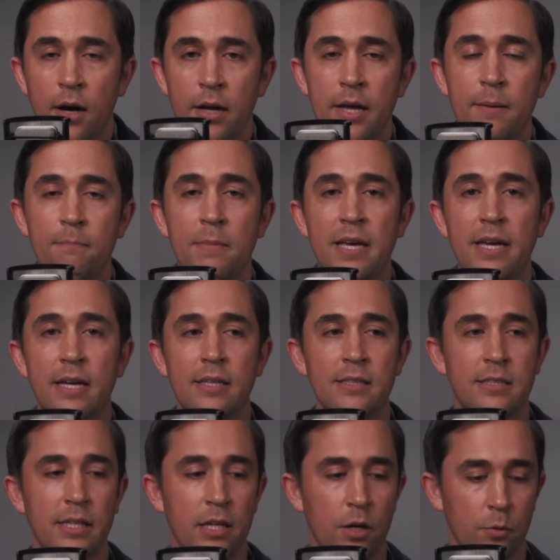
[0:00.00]
It
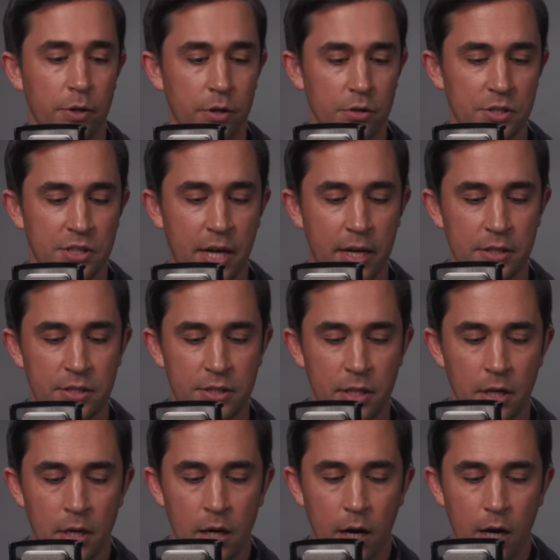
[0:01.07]
means, in a real sense,
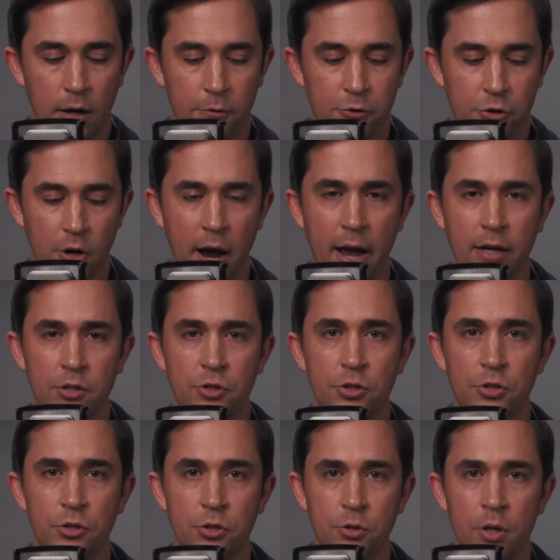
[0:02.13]
of trying
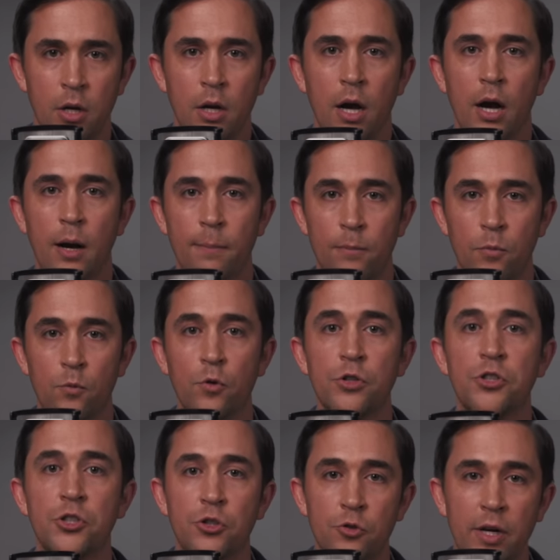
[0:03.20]
to
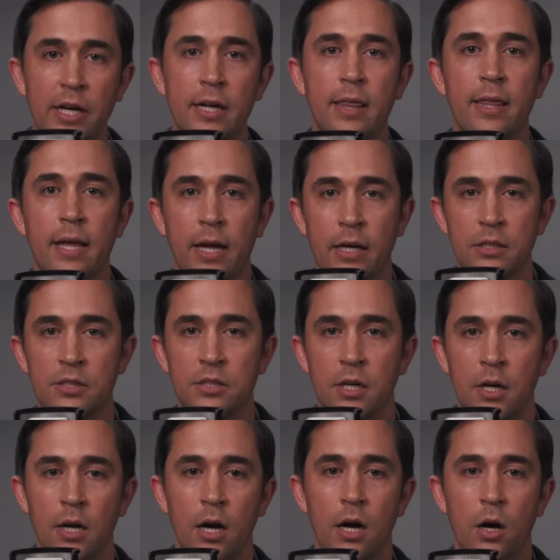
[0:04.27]
restrict things
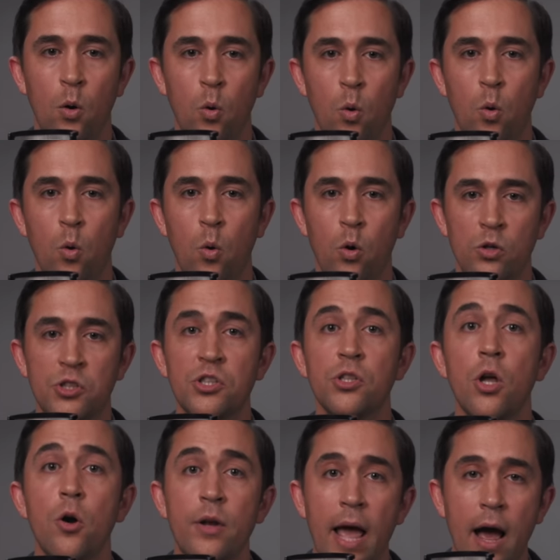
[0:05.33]
or
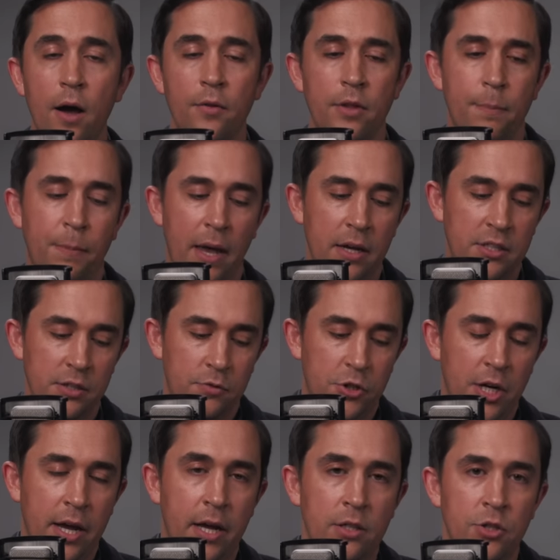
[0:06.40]
slow down the pace of
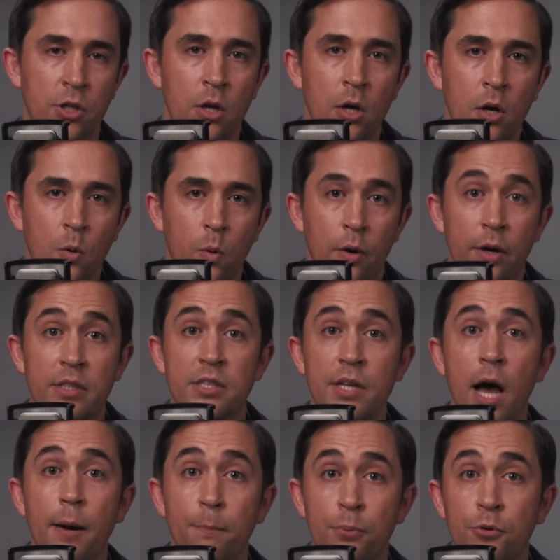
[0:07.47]
change where it's
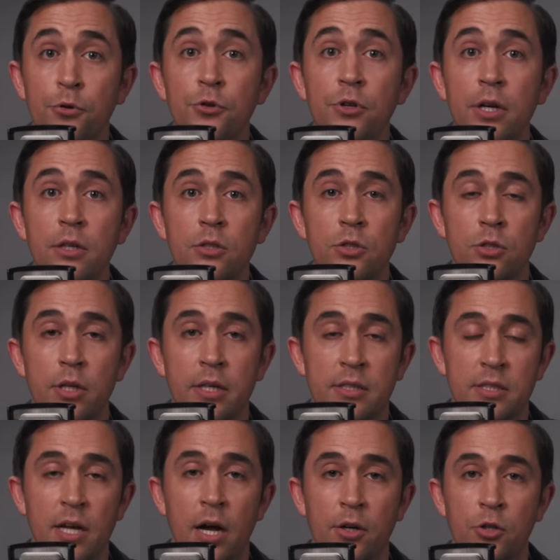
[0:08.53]
not prudent,
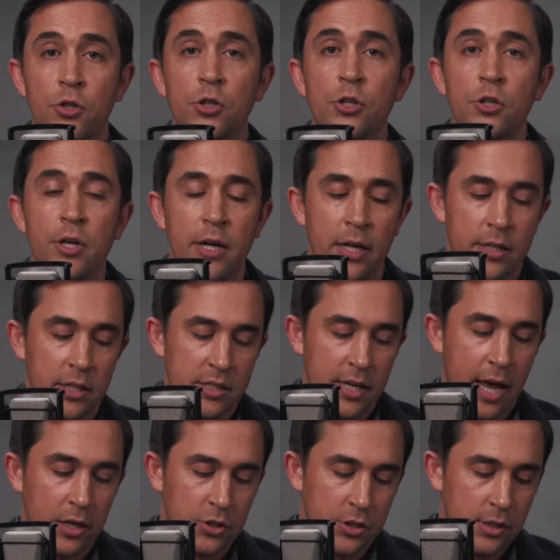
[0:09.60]
it's not good, and it doesn't
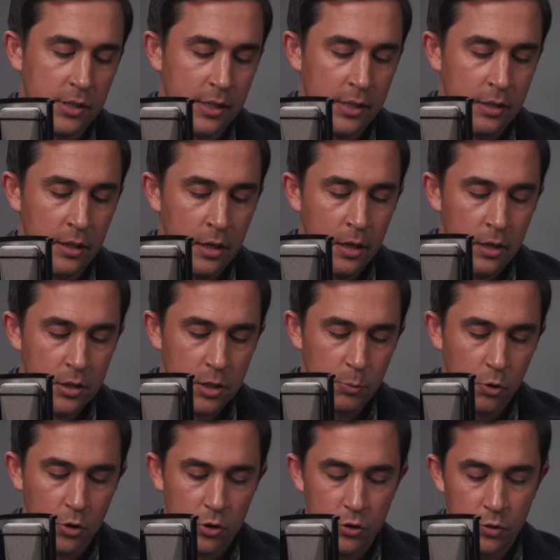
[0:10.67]
actually lead to
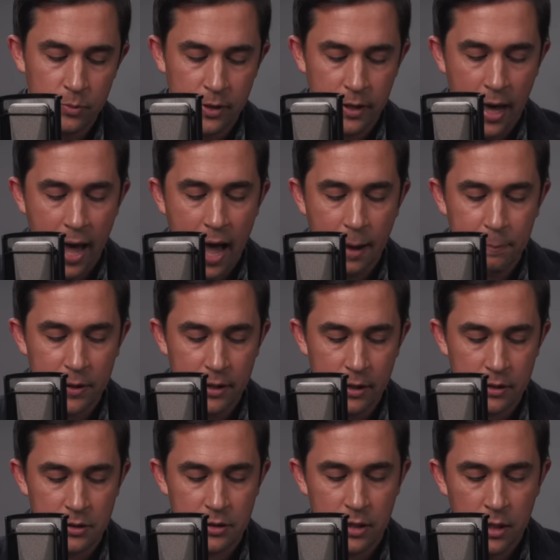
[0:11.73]
more human
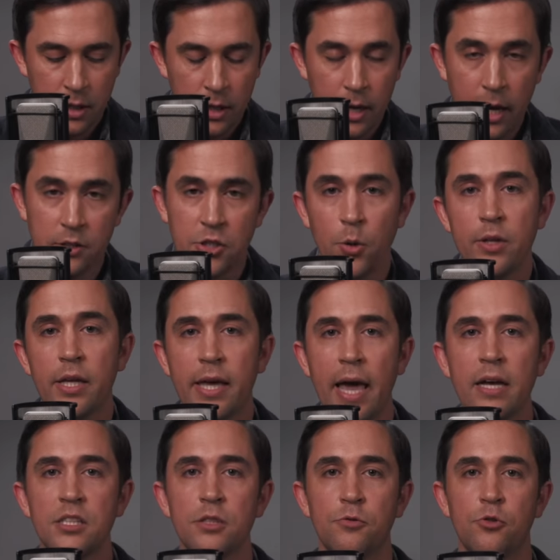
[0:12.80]
happiness. And so in the
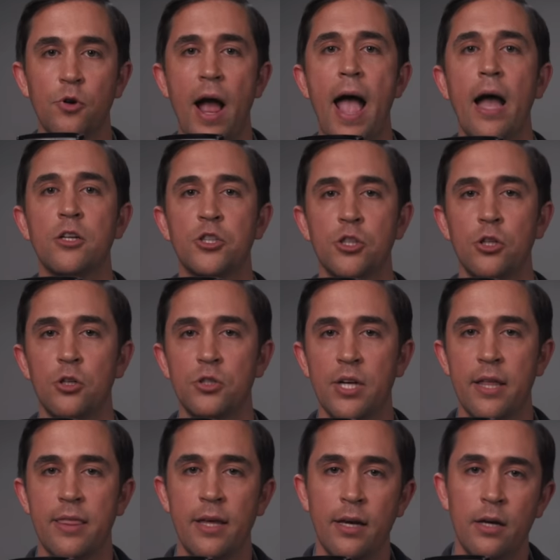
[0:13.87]
case of drag shows,
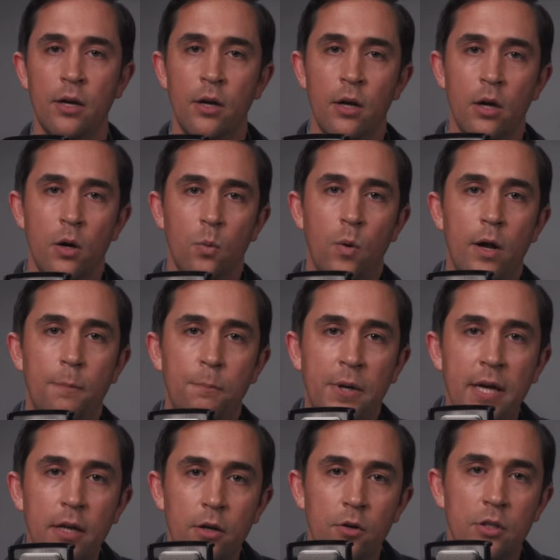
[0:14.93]
I think what
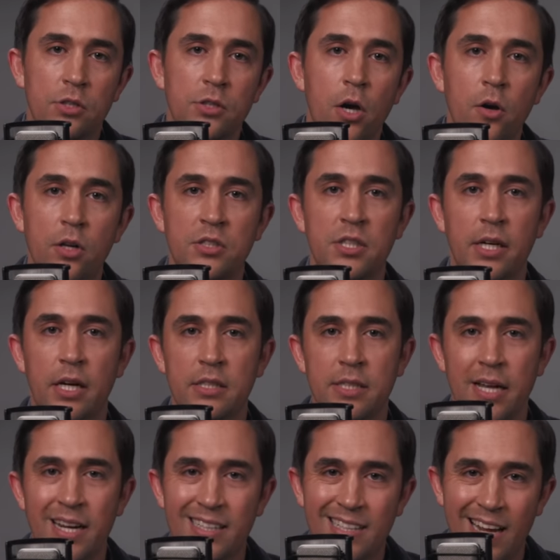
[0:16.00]
Peter is noticing is
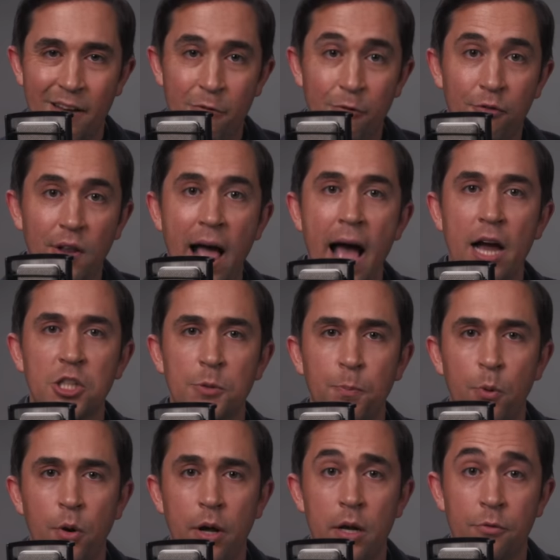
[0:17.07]
that it is a
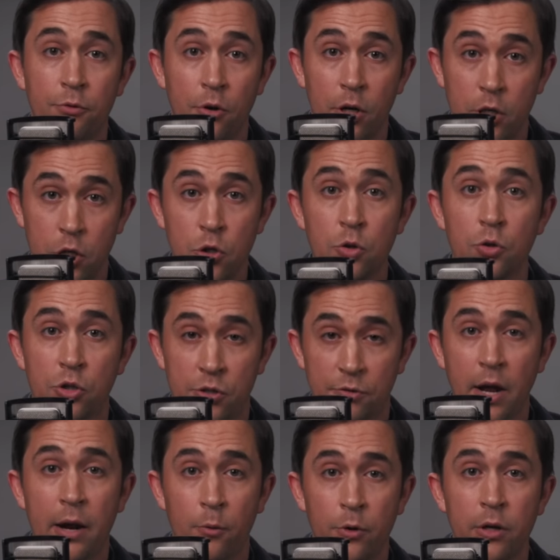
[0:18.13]
flashpoint for a huge
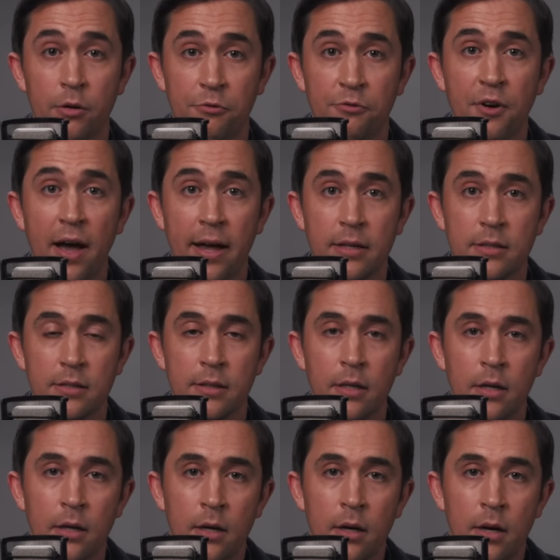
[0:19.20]
and real fight.
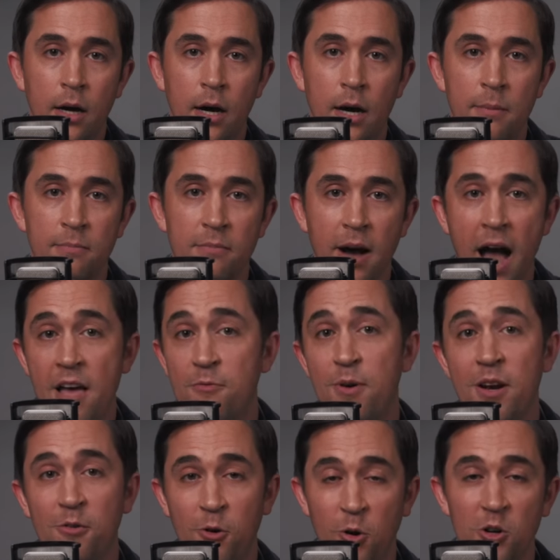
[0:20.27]
I've
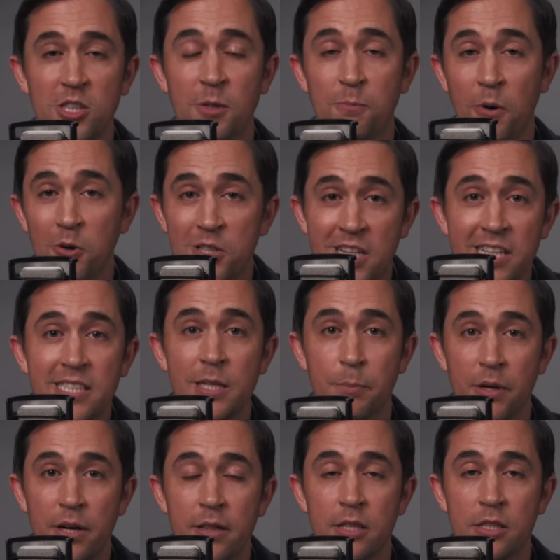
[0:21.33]
been, of course, a
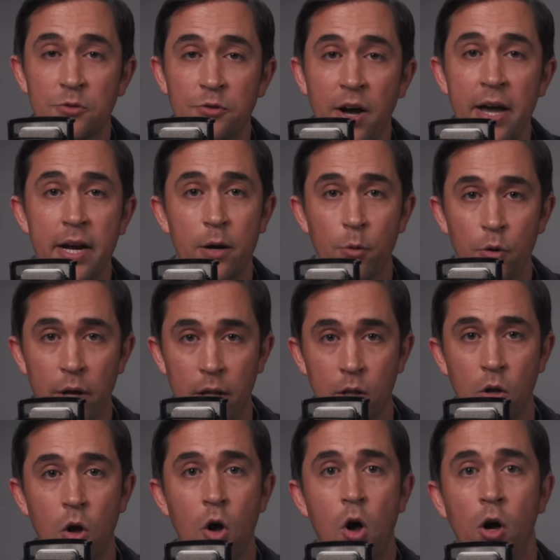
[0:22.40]
participant in this fight. I wrote a
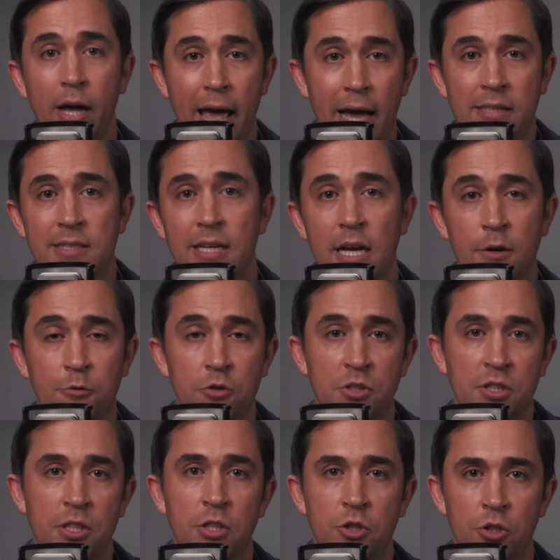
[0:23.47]
long essay for
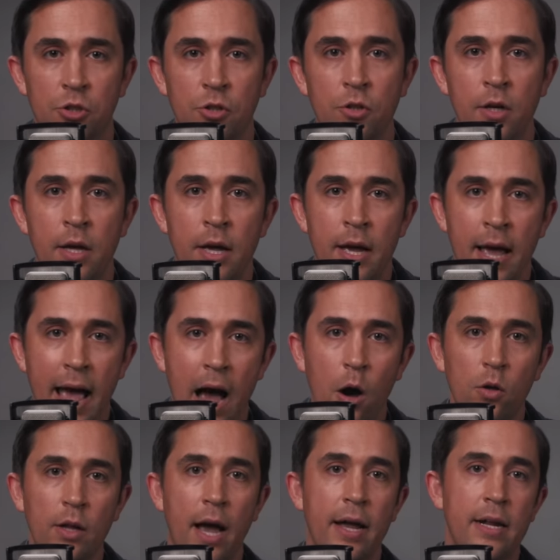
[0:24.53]
City Journal
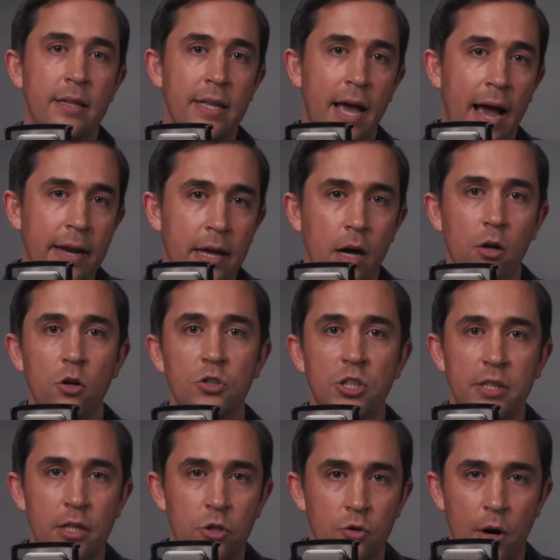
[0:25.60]
outlining the ideology
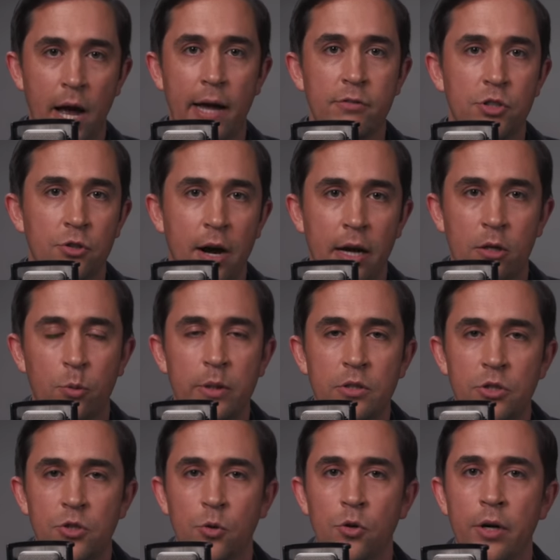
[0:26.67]
that drives Drag Queen
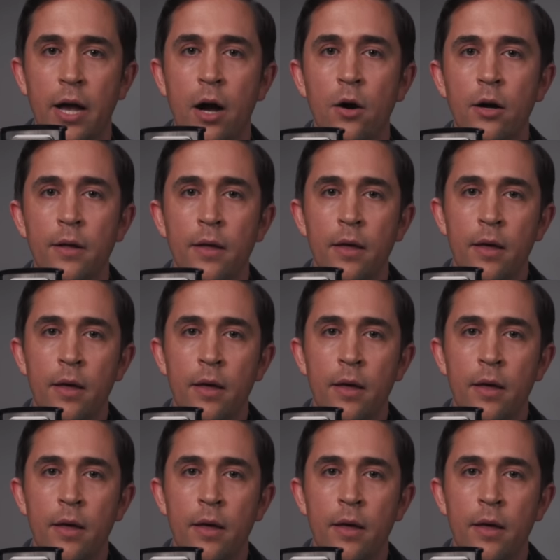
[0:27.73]
Story Hour.